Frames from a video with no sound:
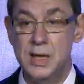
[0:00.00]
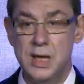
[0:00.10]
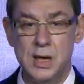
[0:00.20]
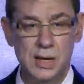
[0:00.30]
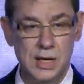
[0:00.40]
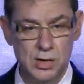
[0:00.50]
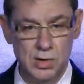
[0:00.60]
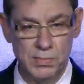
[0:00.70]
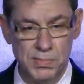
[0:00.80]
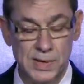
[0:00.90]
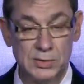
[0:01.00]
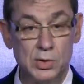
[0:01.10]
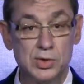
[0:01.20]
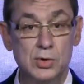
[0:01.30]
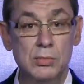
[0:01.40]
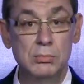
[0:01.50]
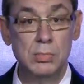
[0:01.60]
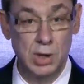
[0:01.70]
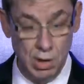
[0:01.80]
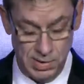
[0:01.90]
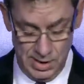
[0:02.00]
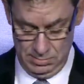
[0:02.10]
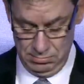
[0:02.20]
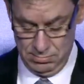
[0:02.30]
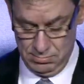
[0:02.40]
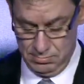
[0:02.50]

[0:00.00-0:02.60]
here in Europe, but also globally.